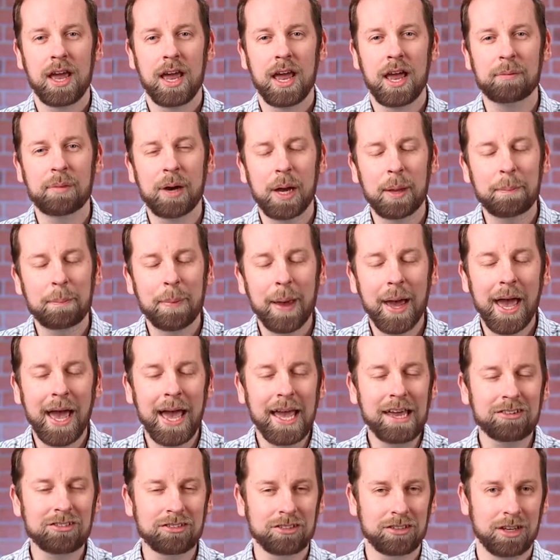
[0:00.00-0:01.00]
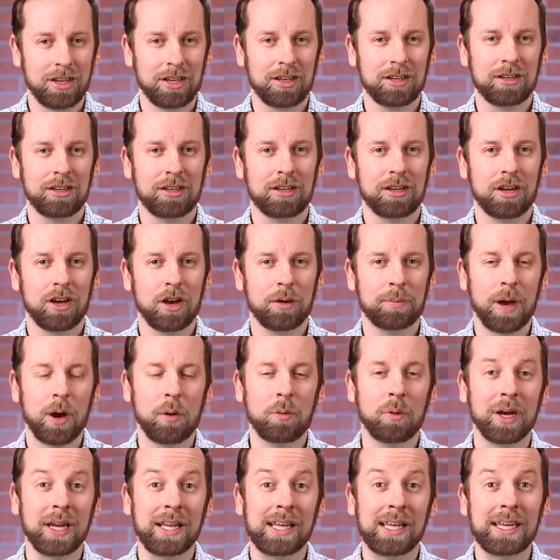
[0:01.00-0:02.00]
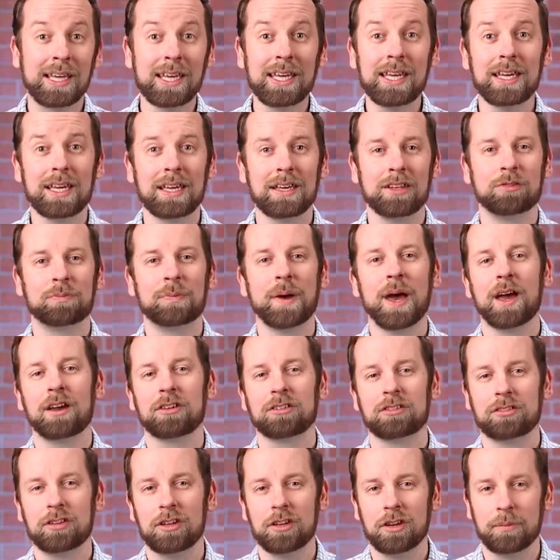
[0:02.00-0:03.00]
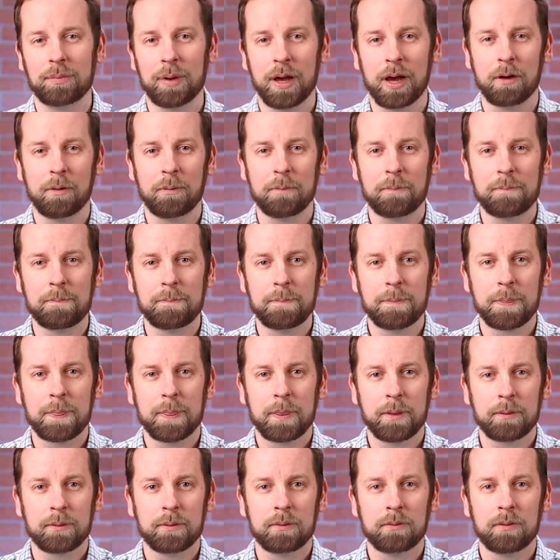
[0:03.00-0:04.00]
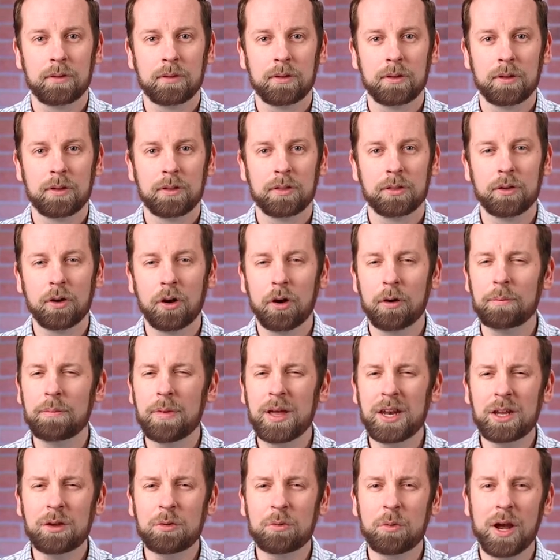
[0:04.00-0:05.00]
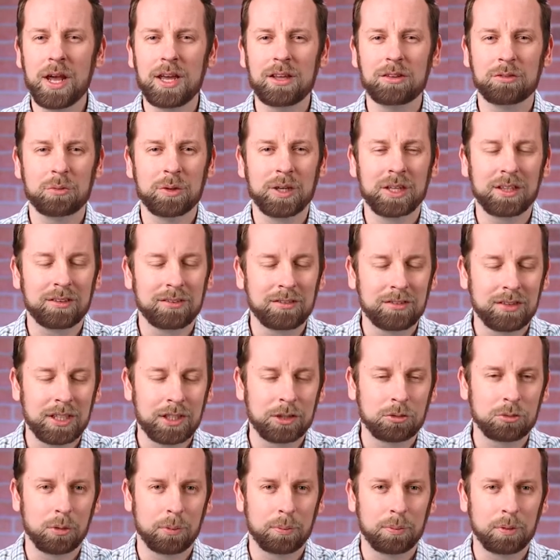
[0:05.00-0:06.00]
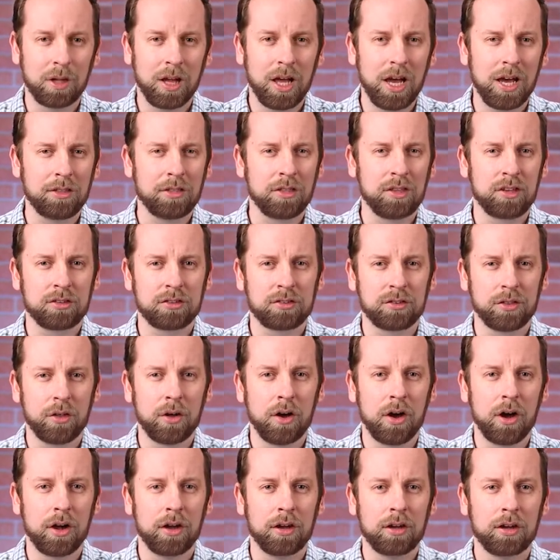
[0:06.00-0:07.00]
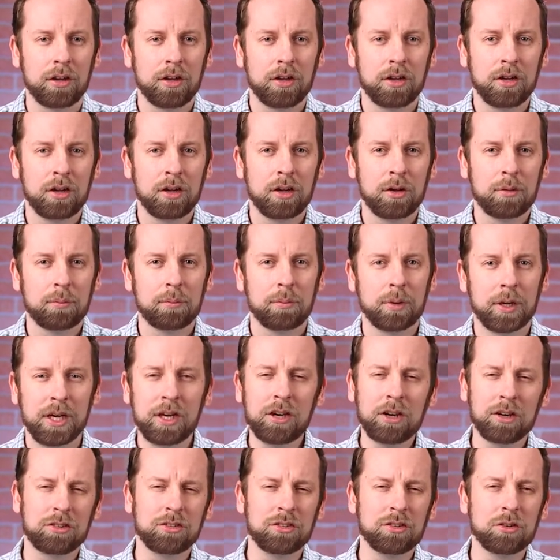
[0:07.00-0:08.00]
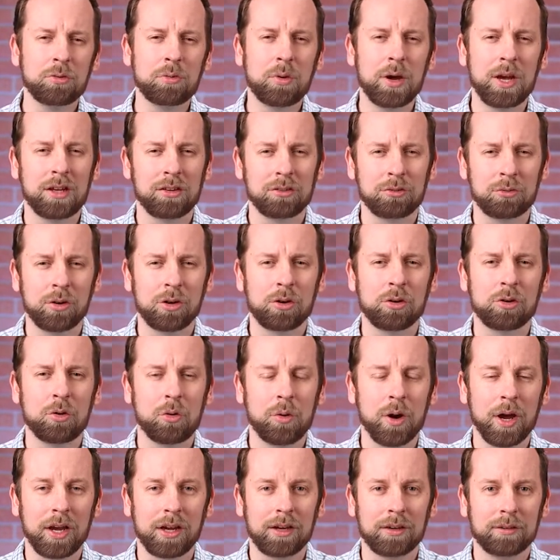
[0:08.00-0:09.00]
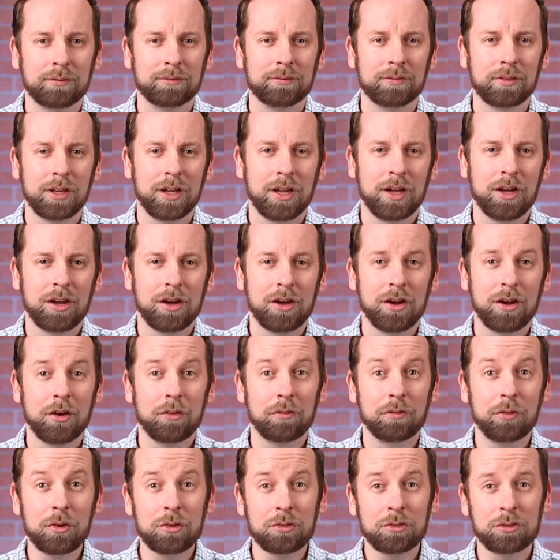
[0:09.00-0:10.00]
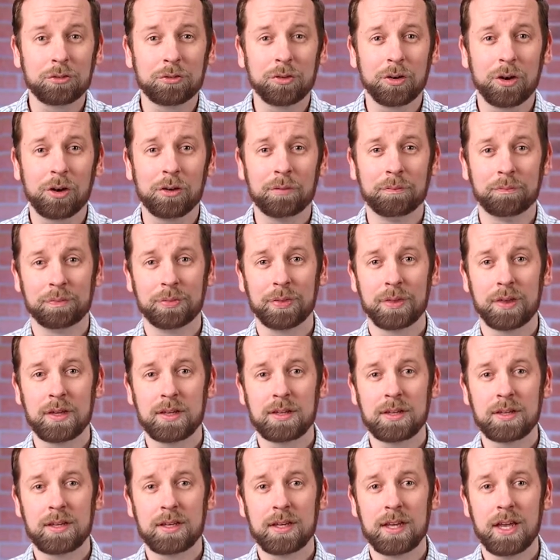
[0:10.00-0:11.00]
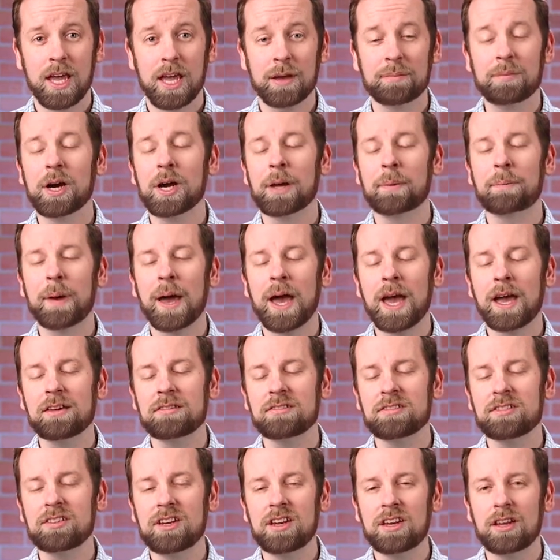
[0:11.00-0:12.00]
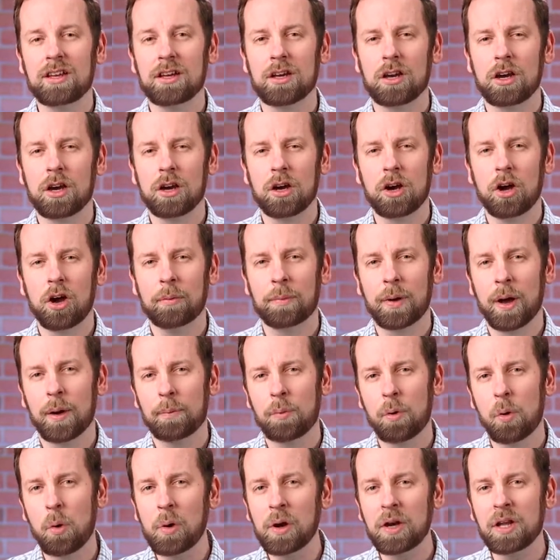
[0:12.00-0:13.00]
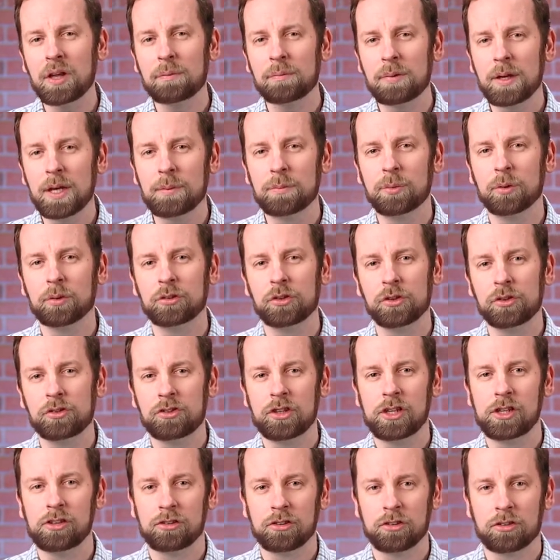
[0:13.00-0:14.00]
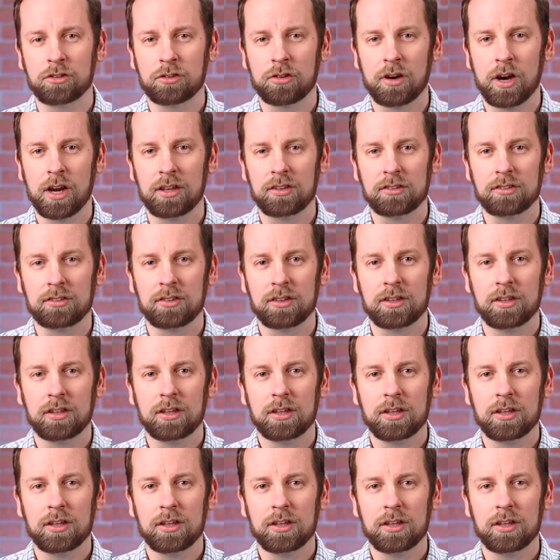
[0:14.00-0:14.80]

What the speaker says: Am I passionate about what he is passionate about? There are many ways we can seek to apply this thought, but here are two ways real quick. First of all, am I passionate about pointing people to Jesus Christ?